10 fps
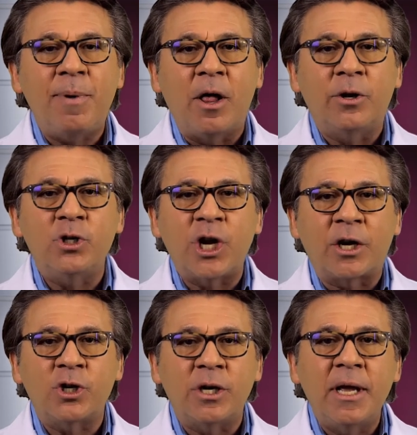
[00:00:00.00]
pellet
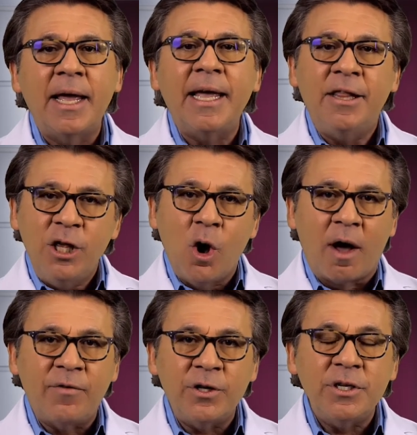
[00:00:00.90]
injection in the
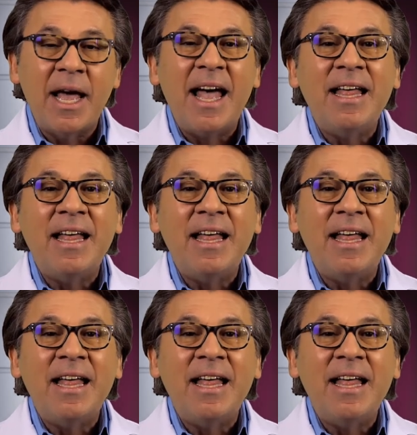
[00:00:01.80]
office